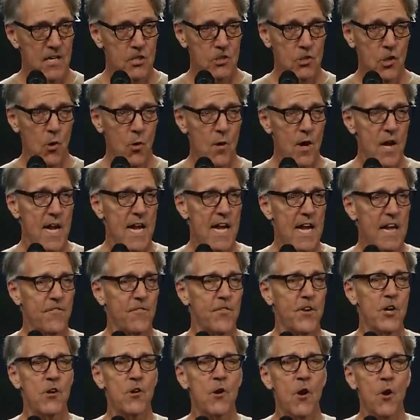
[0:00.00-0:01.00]
So,
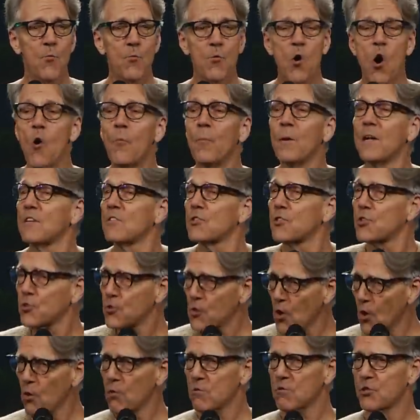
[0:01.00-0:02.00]
if you're a Roman
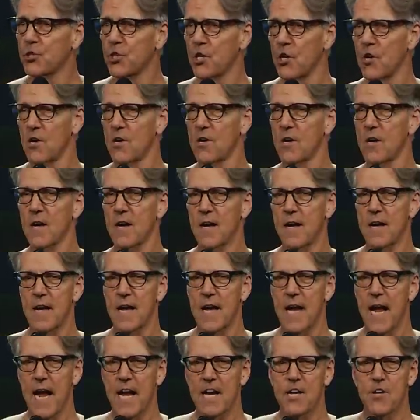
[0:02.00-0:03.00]
soldier
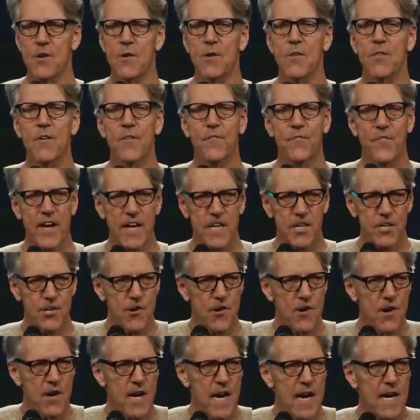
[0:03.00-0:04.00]
and you're the
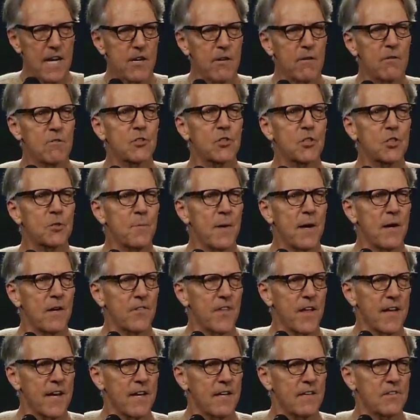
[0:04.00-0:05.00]
victor and you
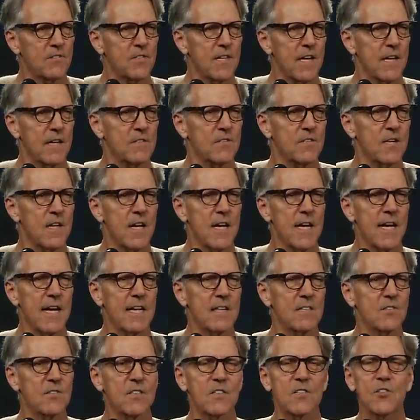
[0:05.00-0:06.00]
smell that incense,
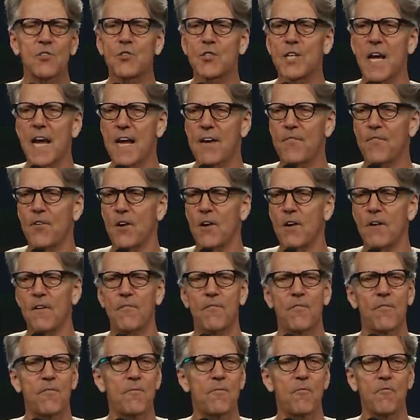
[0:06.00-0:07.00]
it's the savor
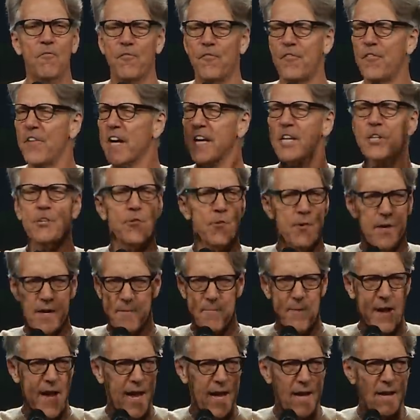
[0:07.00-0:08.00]
of
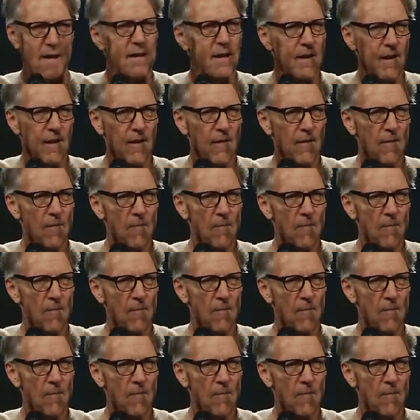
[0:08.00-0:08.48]
victory, man.